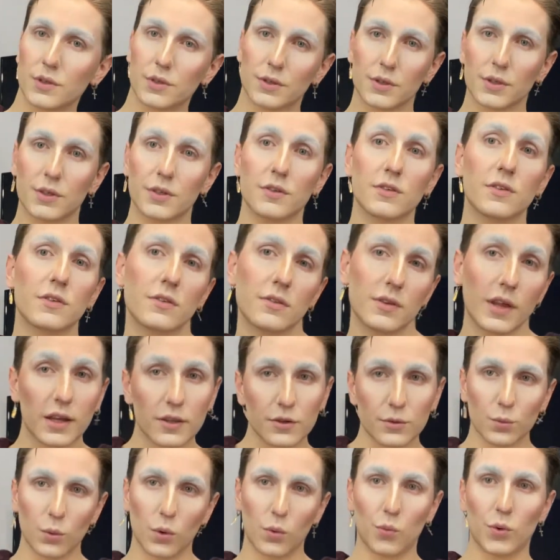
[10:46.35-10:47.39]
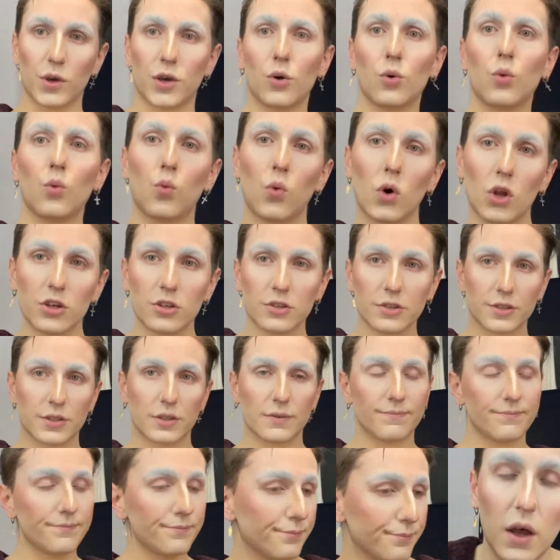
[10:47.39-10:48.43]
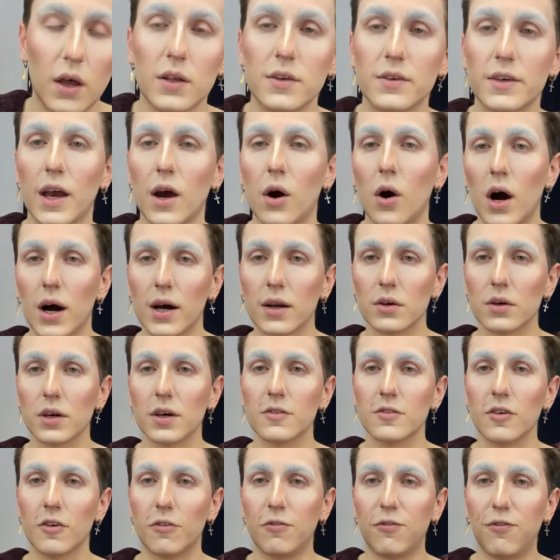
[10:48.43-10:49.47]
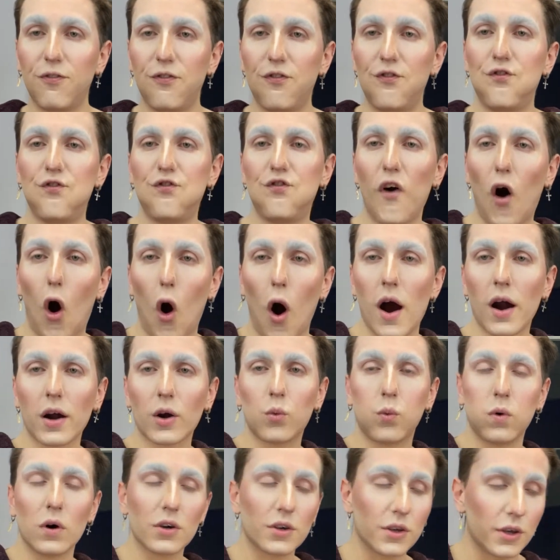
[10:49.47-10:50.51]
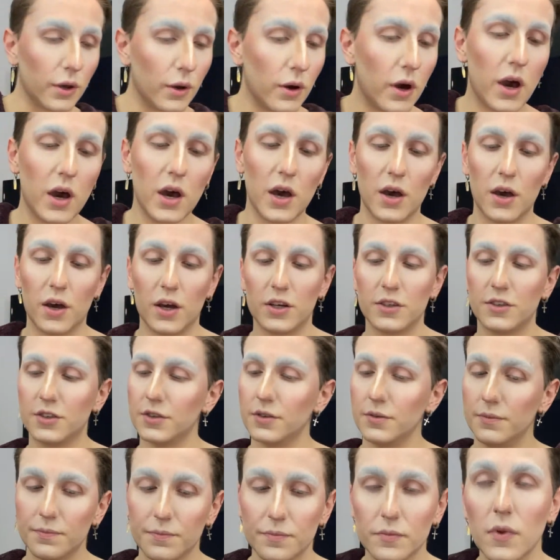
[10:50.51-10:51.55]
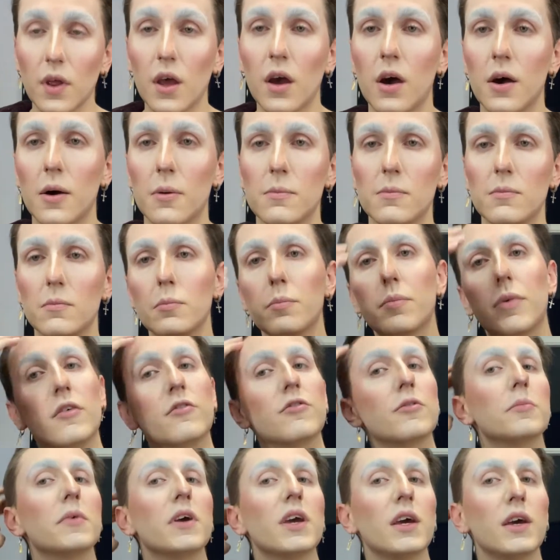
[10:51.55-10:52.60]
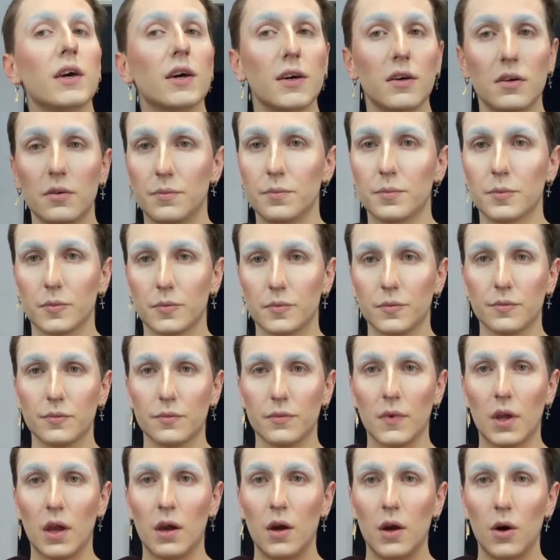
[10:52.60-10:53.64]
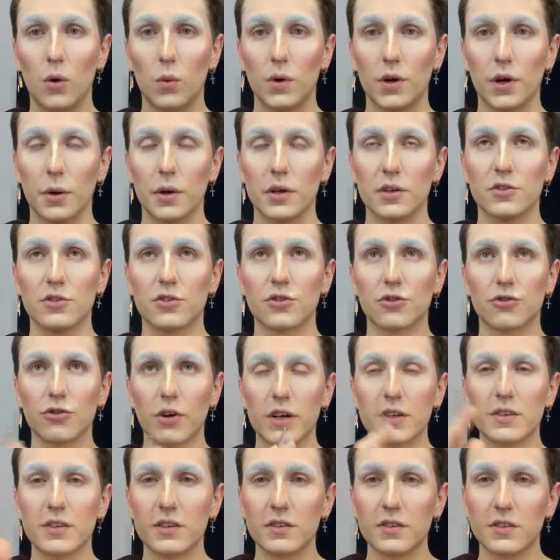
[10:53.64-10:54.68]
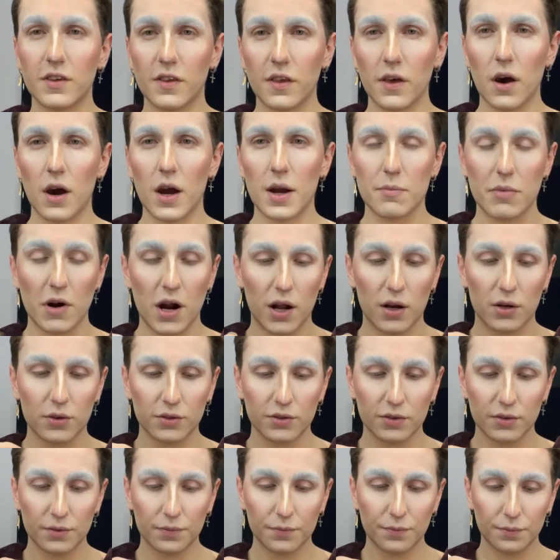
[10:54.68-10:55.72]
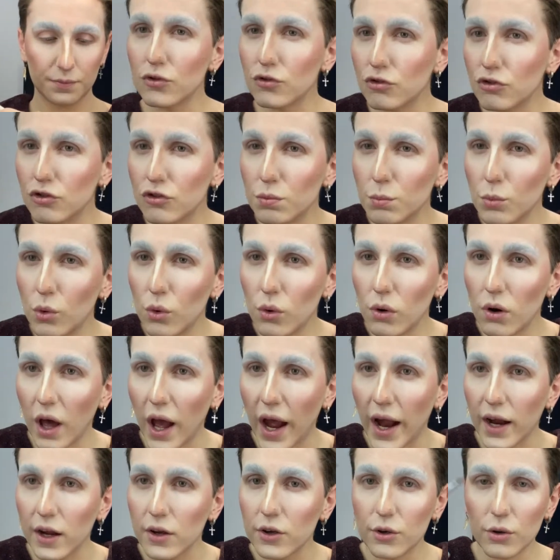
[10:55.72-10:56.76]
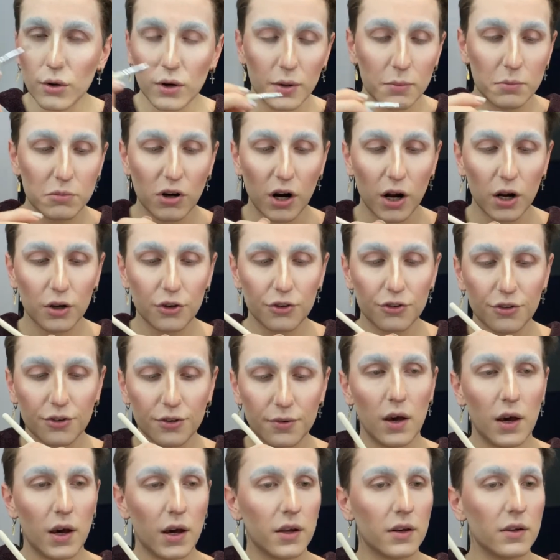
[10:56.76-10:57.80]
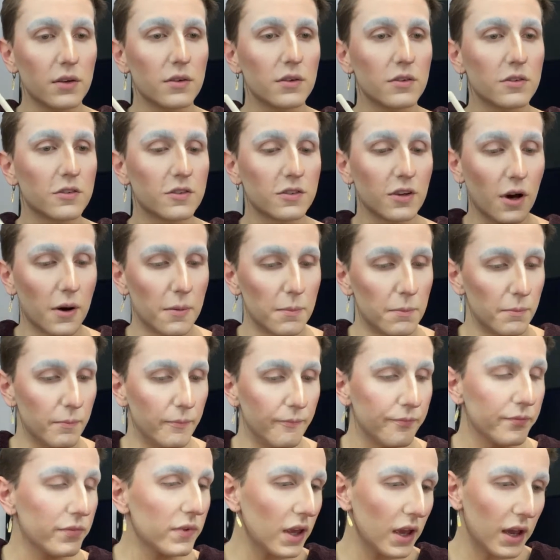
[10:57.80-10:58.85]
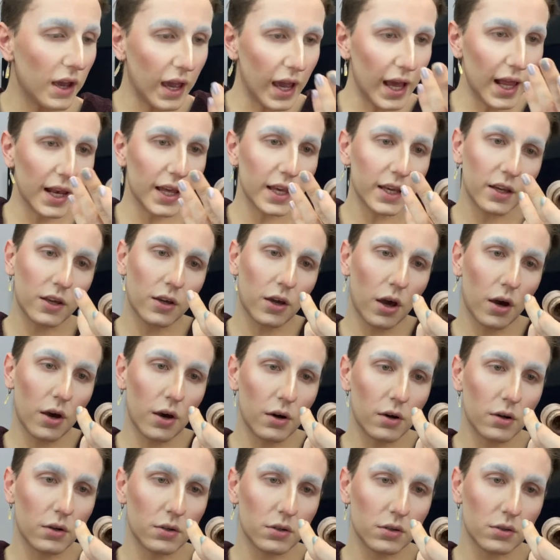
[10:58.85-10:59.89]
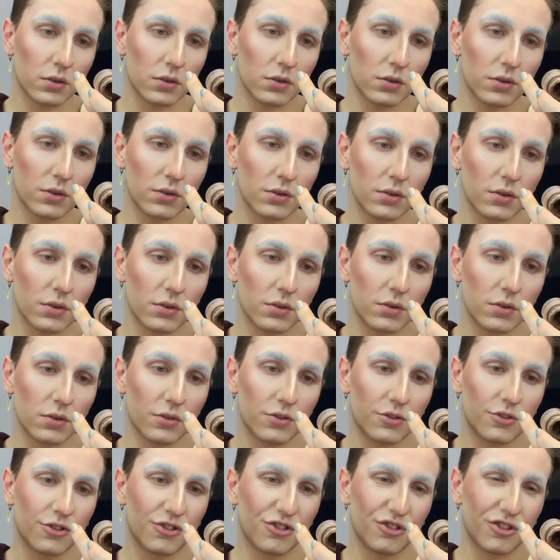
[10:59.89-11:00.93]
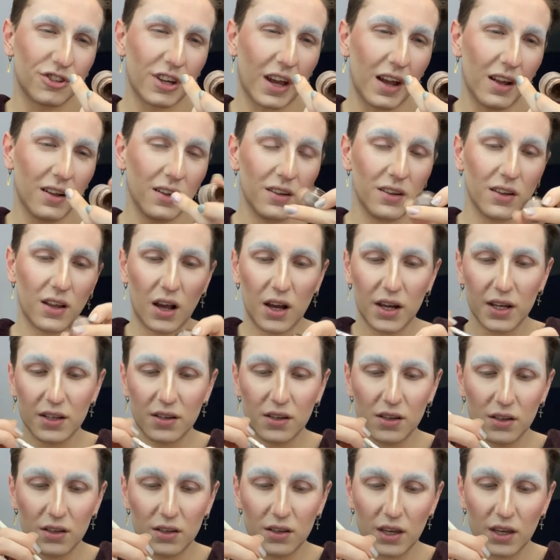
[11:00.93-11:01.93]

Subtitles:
Because that's what we all want. Now, I don't give a fuck what you heard, but from here, we're going straight into the eyebrows. Small angular brush and some LA Girl gel liner